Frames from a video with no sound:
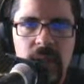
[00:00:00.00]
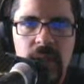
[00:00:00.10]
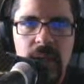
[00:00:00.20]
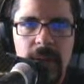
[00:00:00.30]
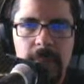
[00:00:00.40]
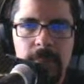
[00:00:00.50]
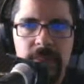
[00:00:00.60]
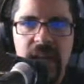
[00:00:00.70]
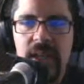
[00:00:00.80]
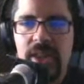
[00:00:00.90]

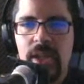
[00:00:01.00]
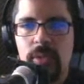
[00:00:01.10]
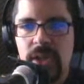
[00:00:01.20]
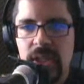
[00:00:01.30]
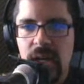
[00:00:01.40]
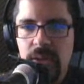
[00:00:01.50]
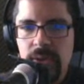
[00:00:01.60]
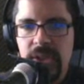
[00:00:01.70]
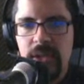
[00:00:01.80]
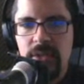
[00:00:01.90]
I think one of the other
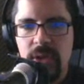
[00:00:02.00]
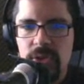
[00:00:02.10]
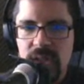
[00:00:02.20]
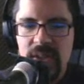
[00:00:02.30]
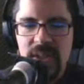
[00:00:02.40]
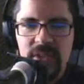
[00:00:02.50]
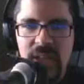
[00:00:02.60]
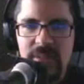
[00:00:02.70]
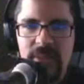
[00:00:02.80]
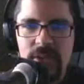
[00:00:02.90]
things though, which I think is
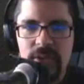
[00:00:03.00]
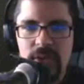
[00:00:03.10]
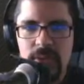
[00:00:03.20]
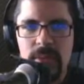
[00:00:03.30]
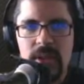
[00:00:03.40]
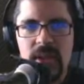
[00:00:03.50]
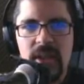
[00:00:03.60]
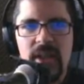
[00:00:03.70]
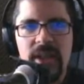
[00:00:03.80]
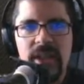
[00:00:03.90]
kind of fun too,
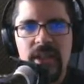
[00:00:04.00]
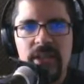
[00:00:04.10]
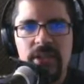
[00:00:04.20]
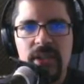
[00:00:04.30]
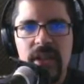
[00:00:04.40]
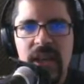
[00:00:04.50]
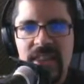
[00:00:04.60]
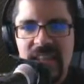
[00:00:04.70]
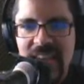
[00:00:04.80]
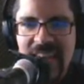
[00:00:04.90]
is at
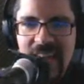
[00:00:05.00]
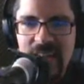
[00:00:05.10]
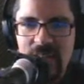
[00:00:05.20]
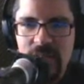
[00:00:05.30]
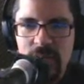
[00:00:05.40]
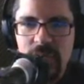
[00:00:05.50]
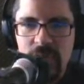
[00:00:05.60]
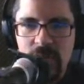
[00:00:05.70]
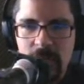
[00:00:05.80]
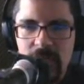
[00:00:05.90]
the end there's a
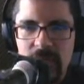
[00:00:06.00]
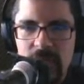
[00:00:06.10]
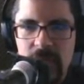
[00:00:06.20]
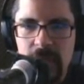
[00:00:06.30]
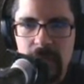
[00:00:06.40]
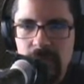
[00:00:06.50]
little bit of a,